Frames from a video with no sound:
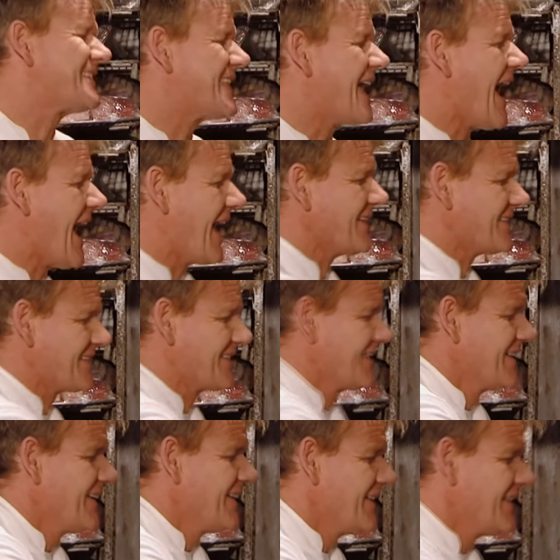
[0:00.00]
is that
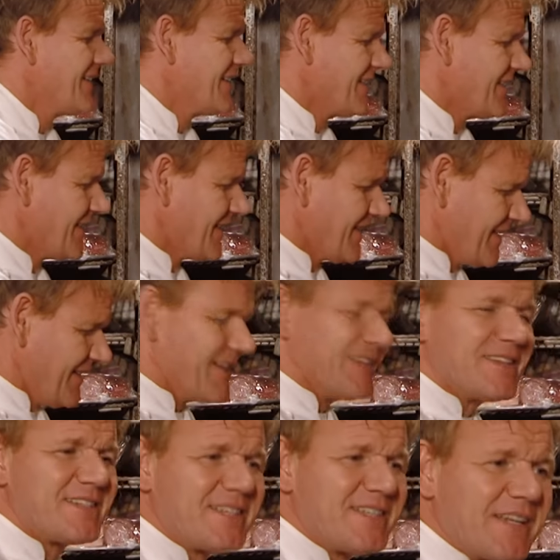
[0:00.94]

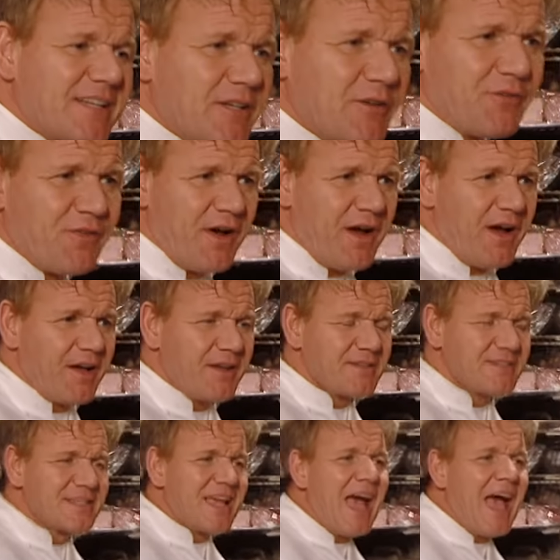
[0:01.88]

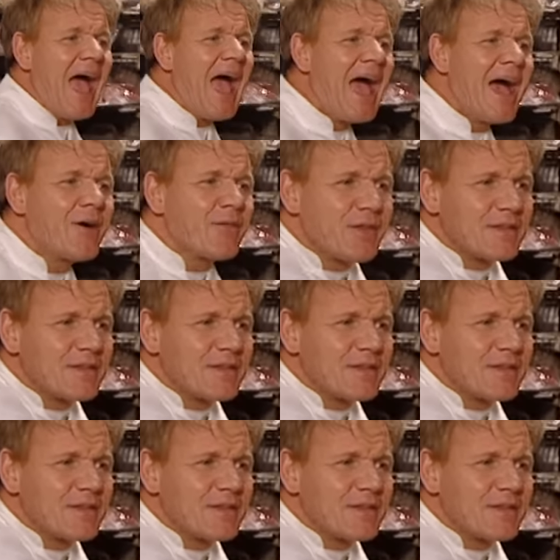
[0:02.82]
signifies how